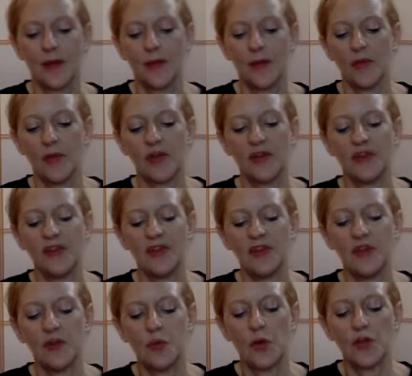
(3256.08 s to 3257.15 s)
But
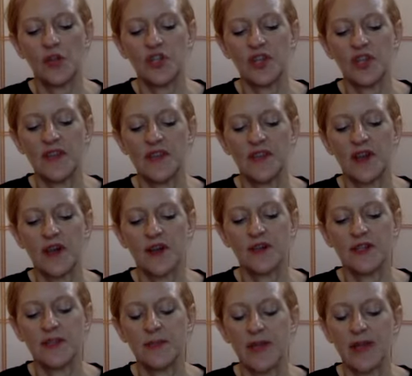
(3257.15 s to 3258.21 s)
continue watching the dark
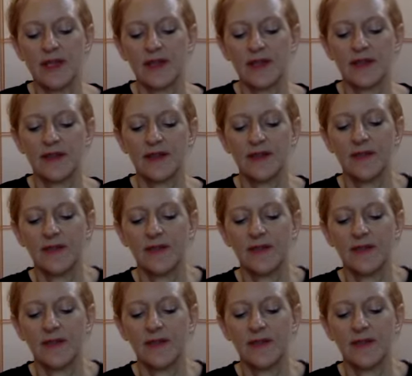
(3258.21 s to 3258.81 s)
space.